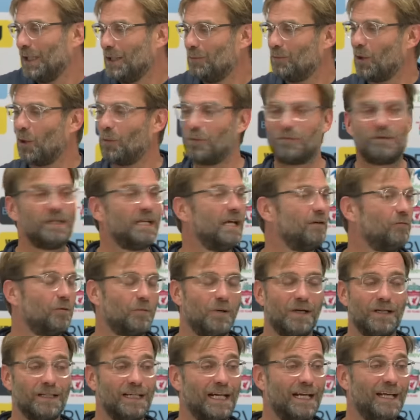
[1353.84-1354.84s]
In a moment when
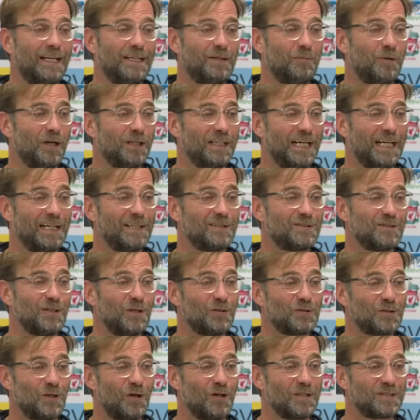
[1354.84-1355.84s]
everybody, anybody else
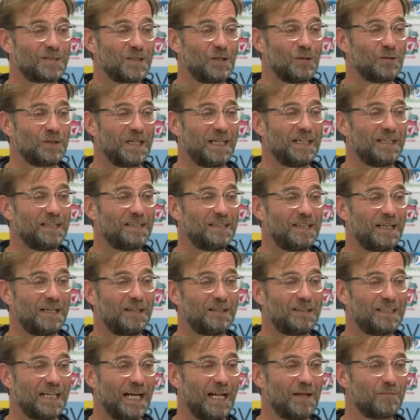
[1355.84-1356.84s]
knows also, then it,
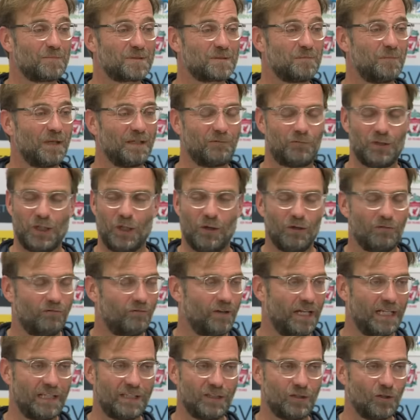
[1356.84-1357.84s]
then it helps, but we all
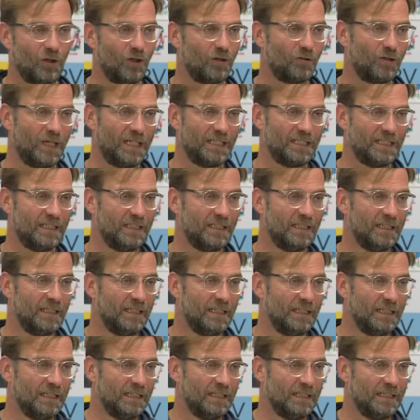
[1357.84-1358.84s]
felt it already.
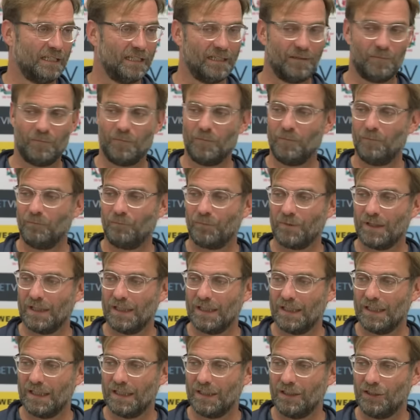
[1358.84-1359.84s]
Um,
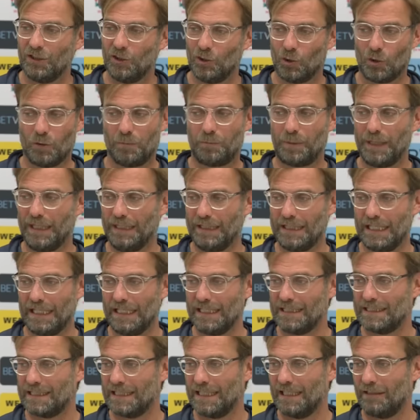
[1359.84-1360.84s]
European
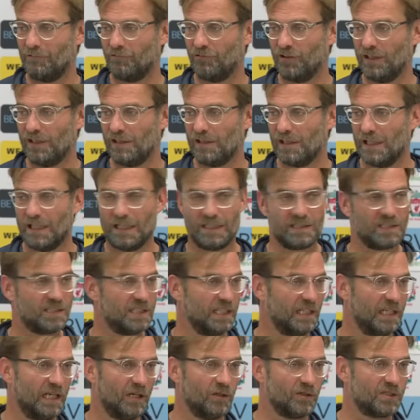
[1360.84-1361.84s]
nights at Anfield are
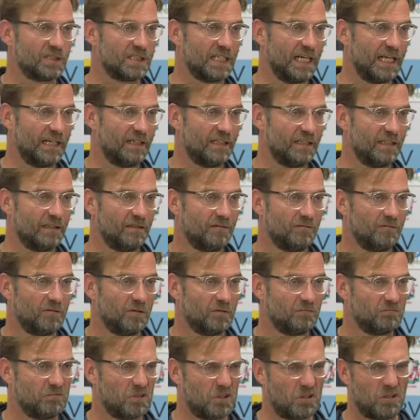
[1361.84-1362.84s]
still outstanding.
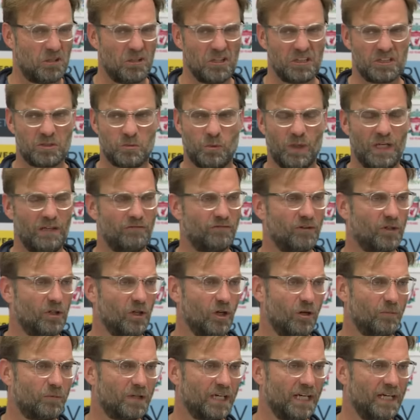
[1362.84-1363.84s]
All 12
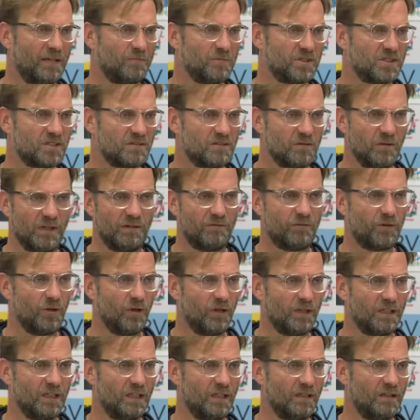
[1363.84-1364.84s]
o'clock games,
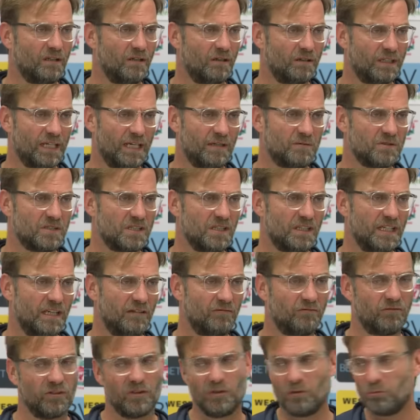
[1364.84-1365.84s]
12.30 o'clock games at
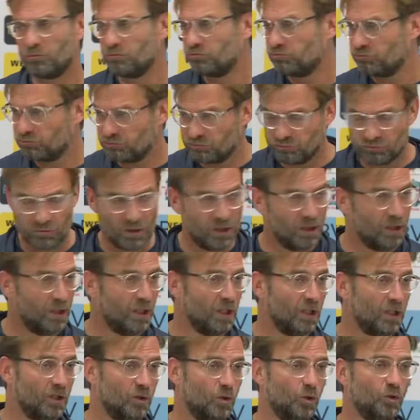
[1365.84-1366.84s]
Anfield,
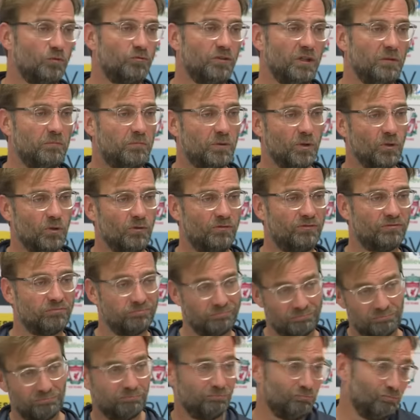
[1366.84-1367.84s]
could we improve?